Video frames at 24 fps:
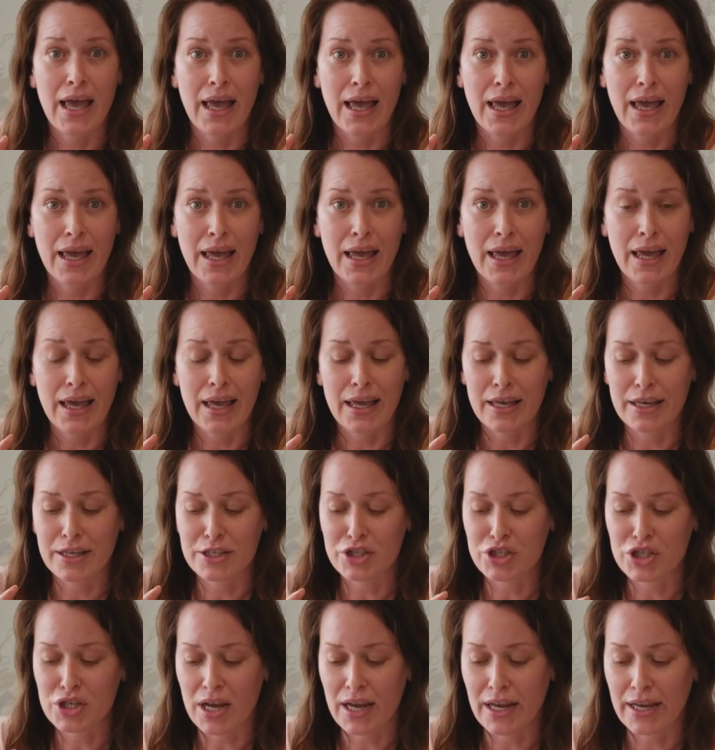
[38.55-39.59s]
a
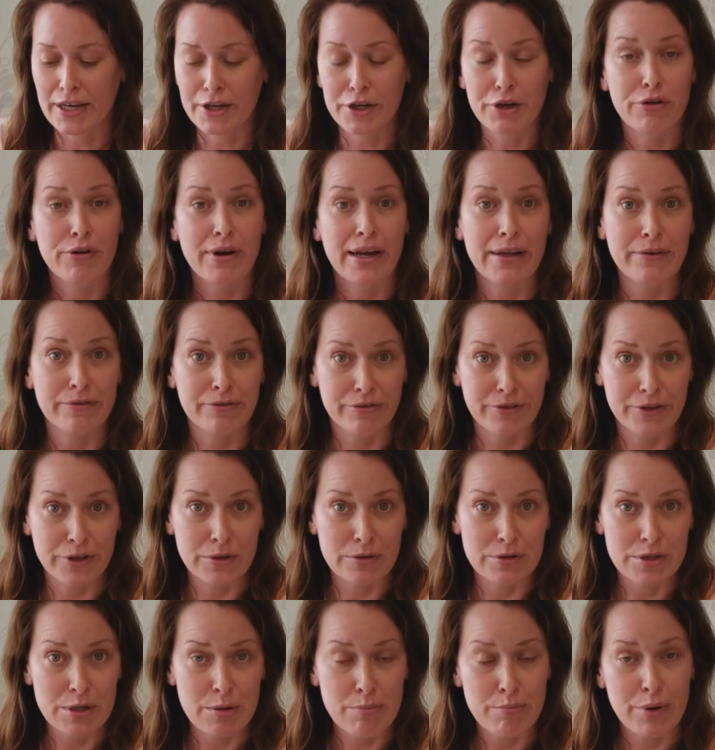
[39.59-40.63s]
giant
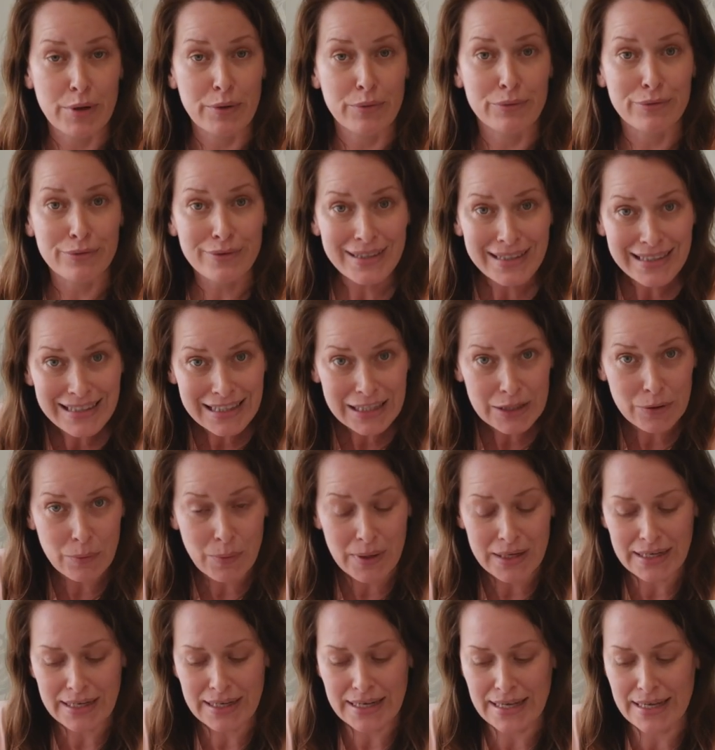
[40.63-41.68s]
grapefruit, but really
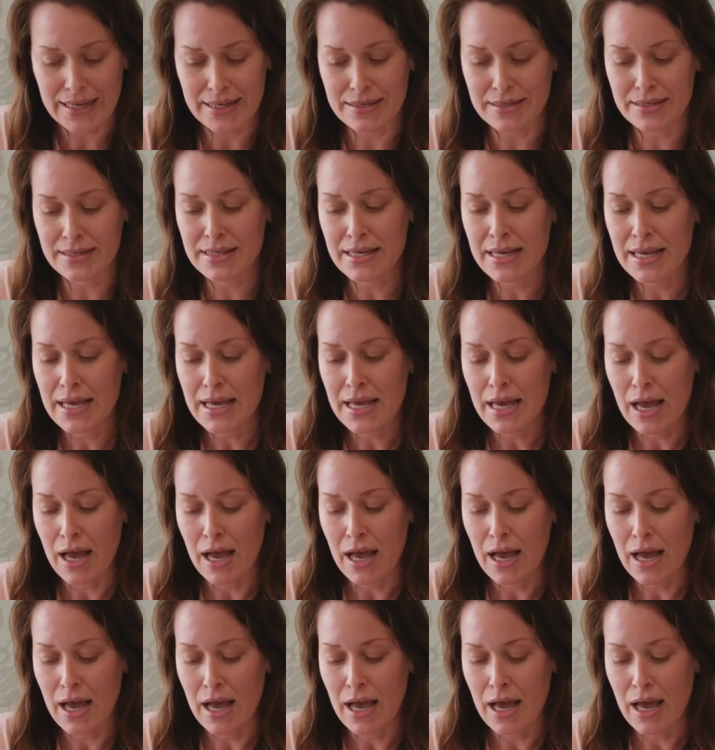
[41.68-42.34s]
what it is,